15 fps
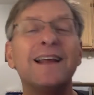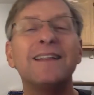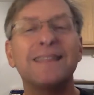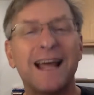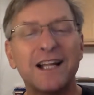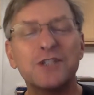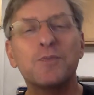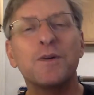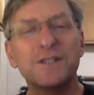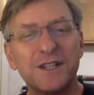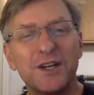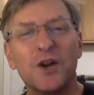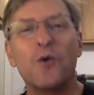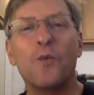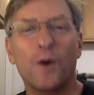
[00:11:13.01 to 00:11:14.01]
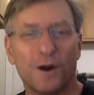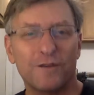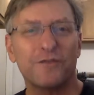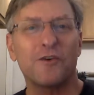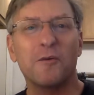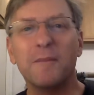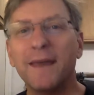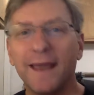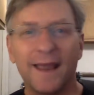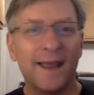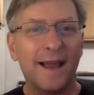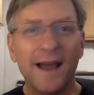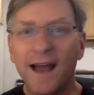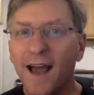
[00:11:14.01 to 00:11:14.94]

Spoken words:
That's what's going to work for me.